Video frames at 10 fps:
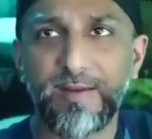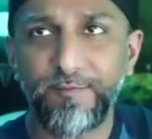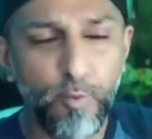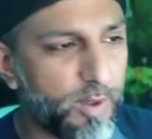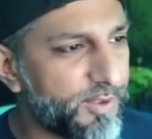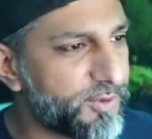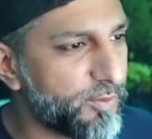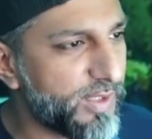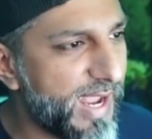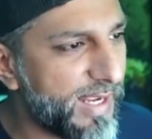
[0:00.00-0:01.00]
if you want to do
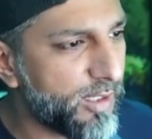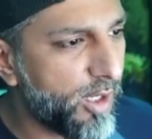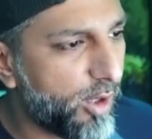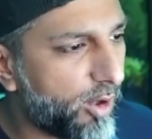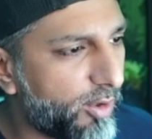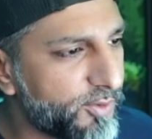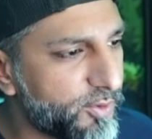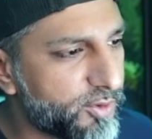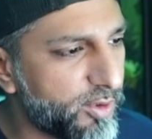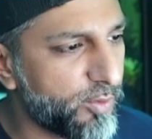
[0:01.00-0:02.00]
that all you
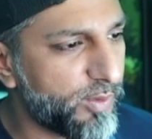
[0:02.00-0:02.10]
do